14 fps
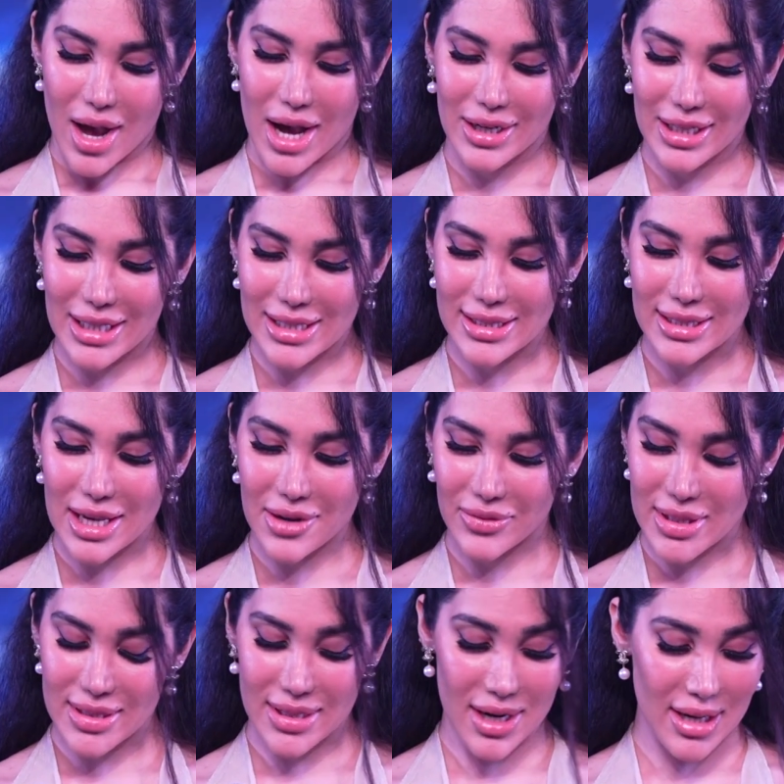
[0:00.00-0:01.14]
and I can
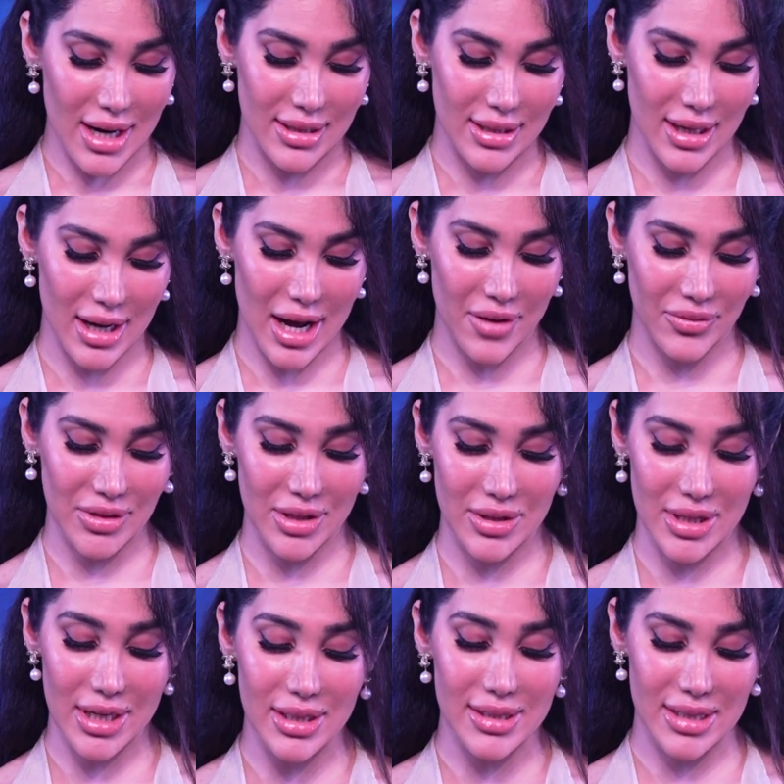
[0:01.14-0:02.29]
safely say that after
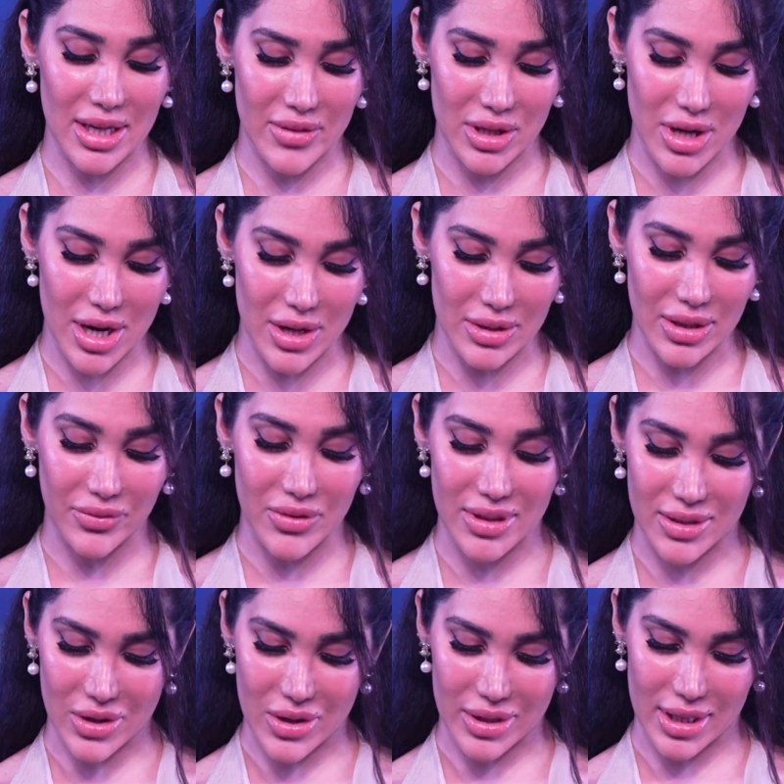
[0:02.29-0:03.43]
nearly seven years of
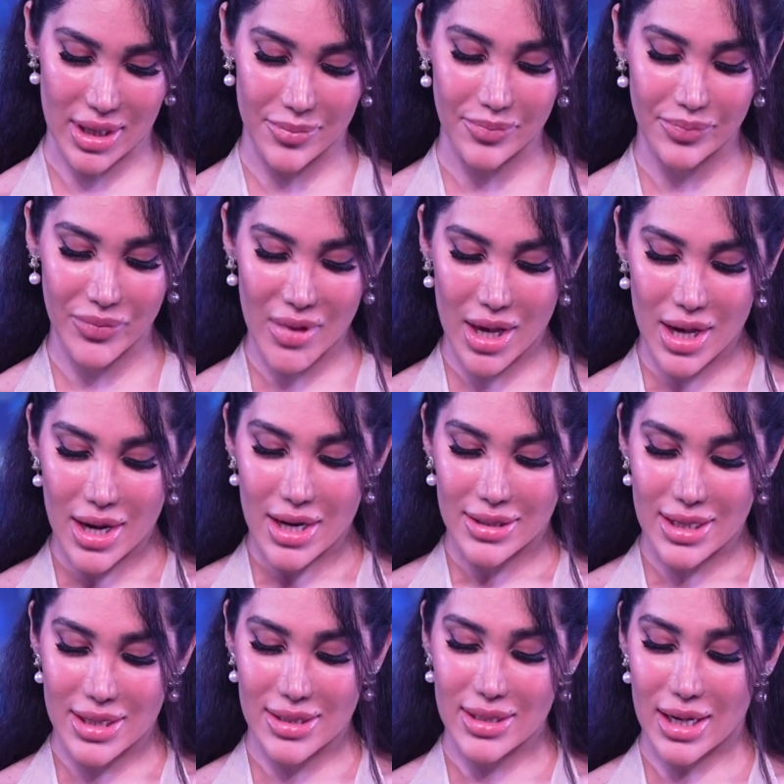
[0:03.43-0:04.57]
study,
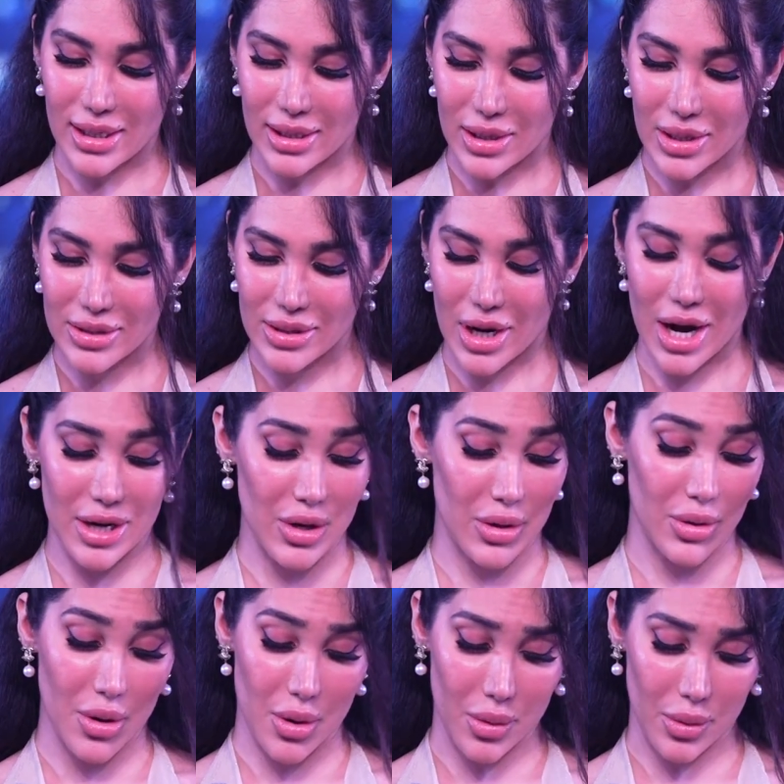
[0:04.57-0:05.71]
there is a lot I don't
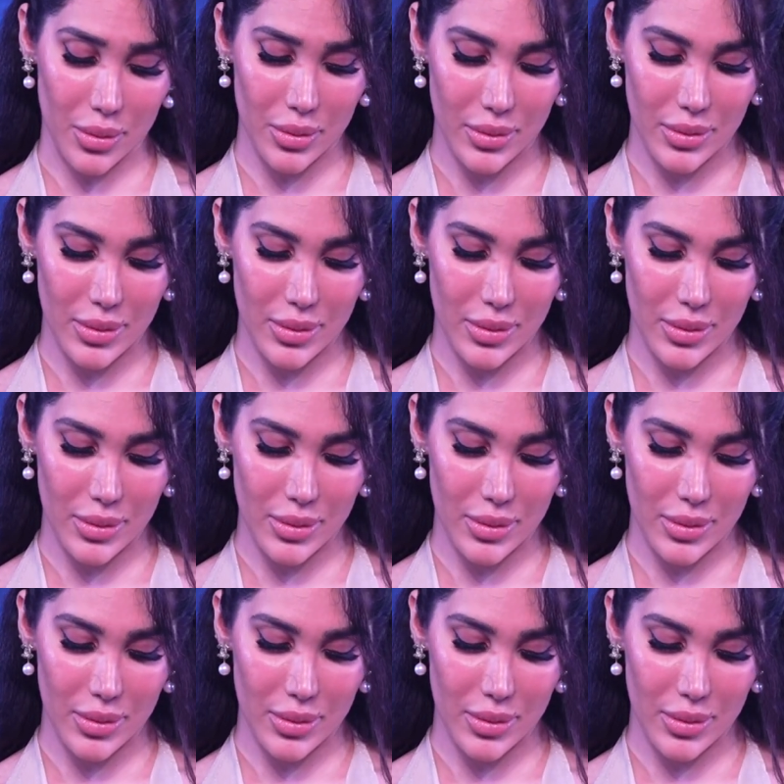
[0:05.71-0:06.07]
know.